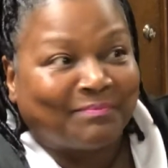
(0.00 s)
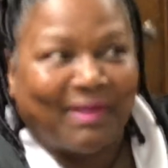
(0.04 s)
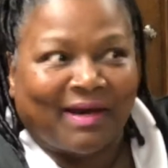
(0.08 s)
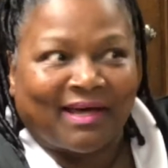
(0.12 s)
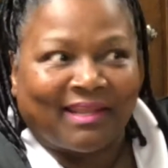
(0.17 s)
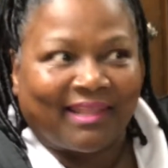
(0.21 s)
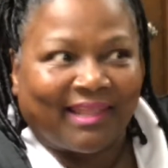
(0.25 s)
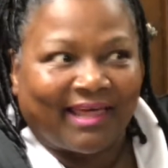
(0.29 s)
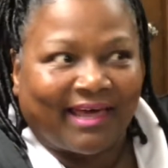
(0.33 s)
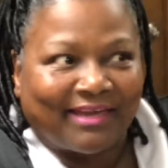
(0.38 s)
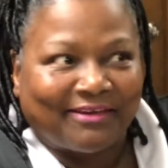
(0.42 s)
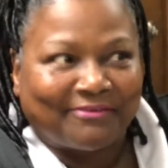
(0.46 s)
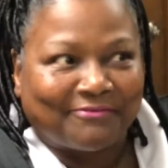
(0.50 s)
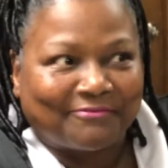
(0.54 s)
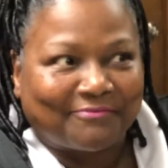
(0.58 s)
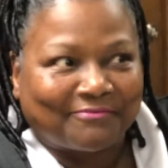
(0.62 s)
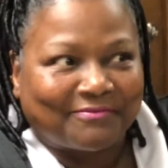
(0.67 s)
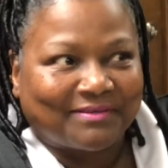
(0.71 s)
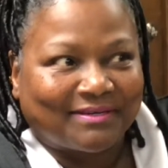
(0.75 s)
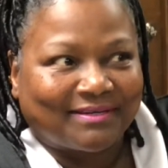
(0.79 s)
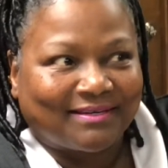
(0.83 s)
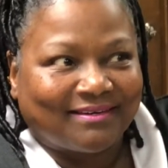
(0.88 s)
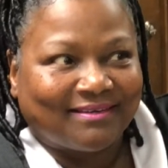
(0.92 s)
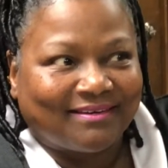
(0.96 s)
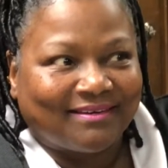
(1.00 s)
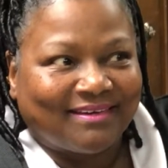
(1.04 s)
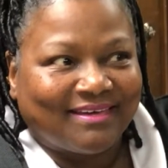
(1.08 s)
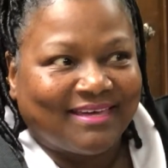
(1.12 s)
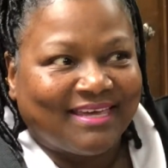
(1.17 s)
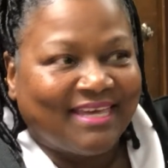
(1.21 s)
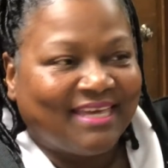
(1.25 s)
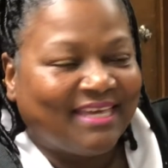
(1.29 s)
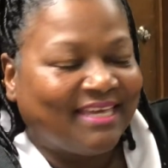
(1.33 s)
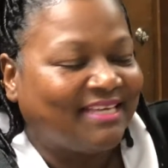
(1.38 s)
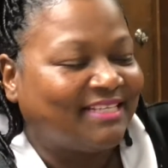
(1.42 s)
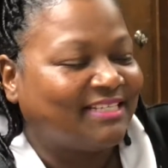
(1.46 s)
my life.
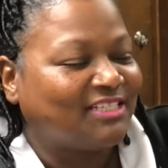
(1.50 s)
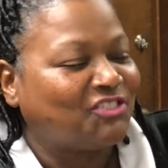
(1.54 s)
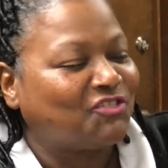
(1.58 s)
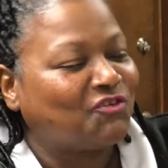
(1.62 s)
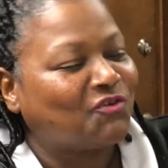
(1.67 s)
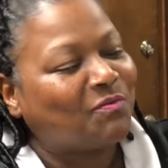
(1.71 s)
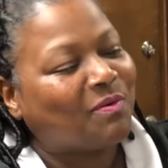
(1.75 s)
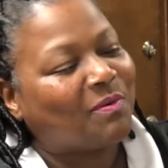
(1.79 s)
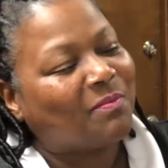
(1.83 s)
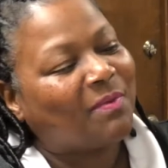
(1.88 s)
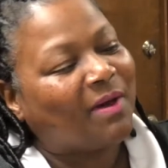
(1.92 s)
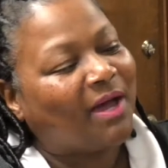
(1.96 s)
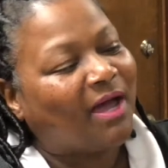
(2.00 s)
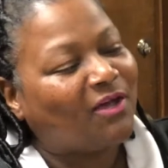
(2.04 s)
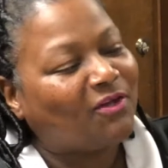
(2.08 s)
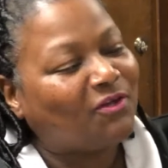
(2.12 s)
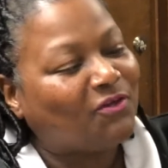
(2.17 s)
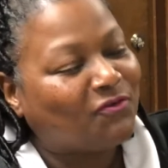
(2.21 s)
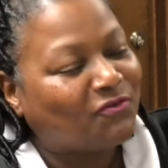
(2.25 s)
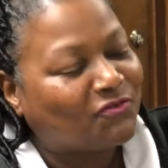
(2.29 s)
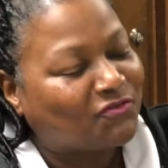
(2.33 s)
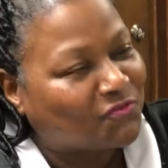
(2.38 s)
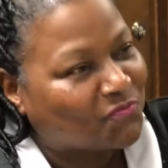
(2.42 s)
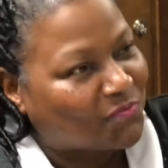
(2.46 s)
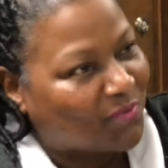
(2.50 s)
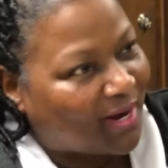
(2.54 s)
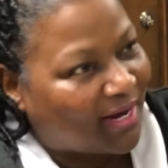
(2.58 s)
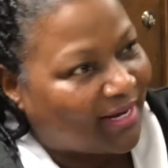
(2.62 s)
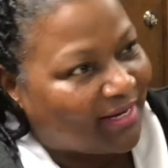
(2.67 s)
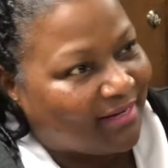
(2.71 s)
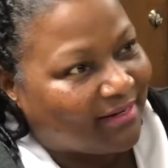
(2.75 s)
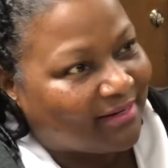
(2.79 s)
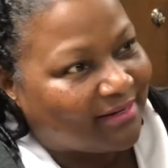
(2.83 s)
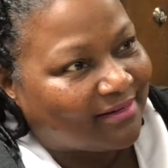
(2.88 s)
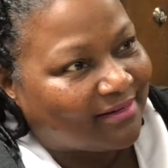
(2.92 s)
He said, do you remember how you used to write?